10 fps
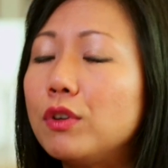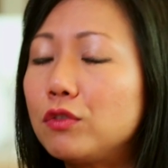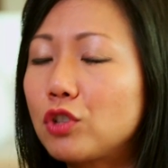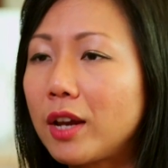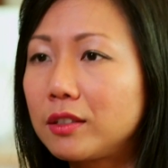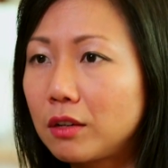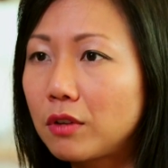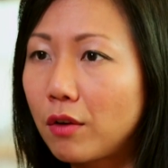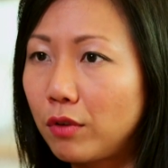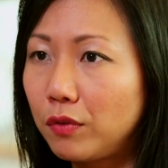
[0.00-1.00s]
checks
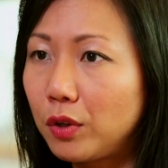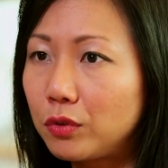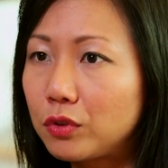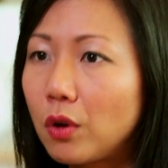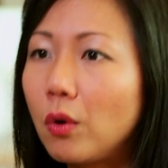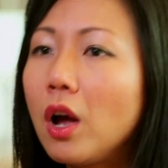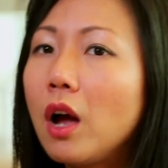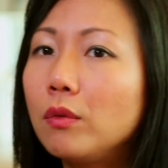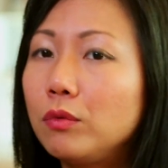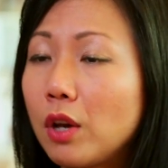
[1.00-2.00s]
out our reviews. So
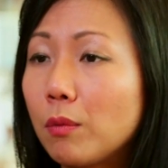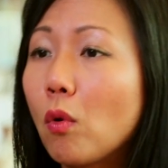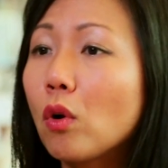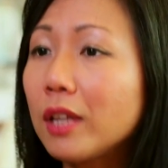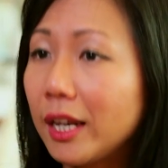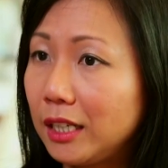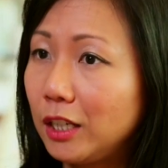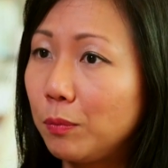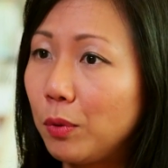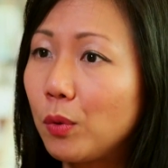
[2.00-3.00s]
they're more
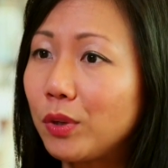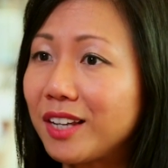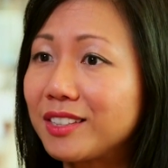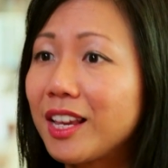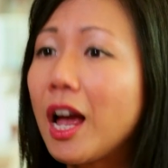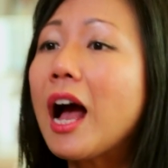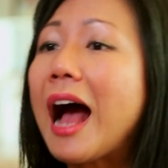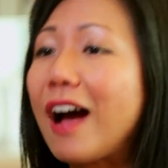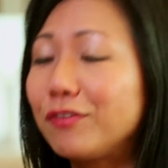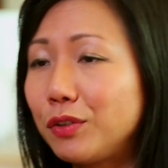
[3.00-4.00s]
likely to book with us
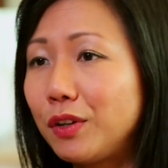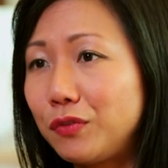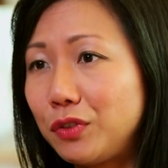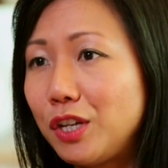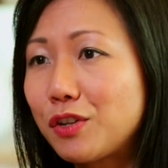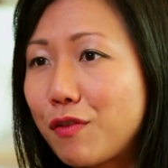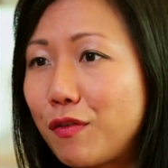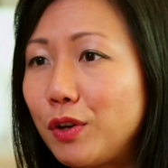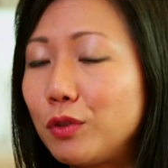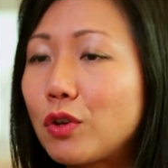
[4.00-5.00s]
after they've seen the
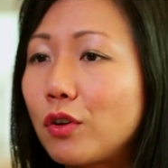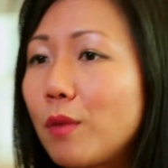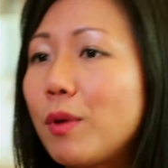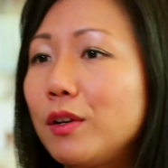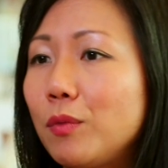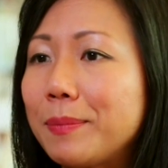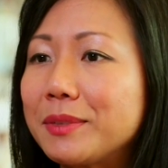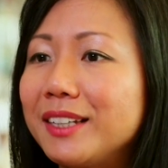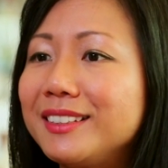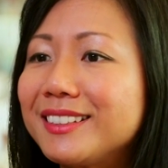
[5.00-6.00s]
reviews on our branded
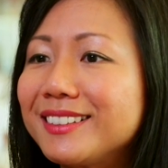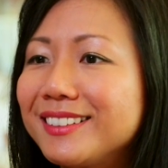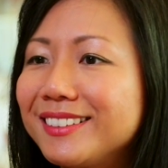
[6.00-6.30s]
websites.